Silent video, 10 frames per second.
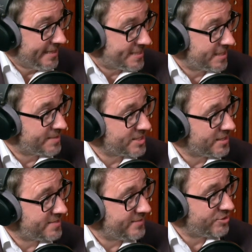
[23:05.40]
the
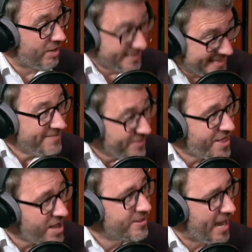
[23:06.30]
circumstance of these riders, even
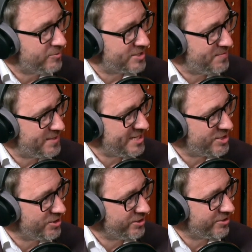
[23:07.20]
though that was the
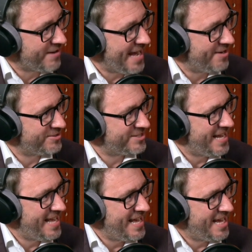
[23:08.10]
position on the ground.
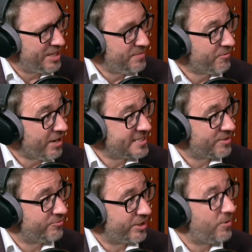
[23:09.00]
Human
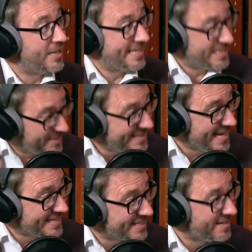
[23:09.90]
rights law requires that to be
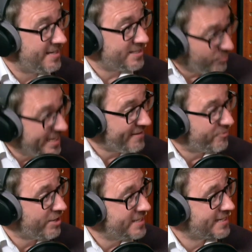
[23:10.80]
set aside, and we have a
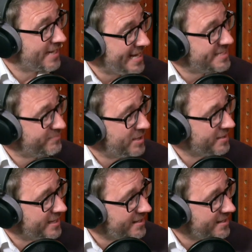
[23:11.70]
right to collective bargaining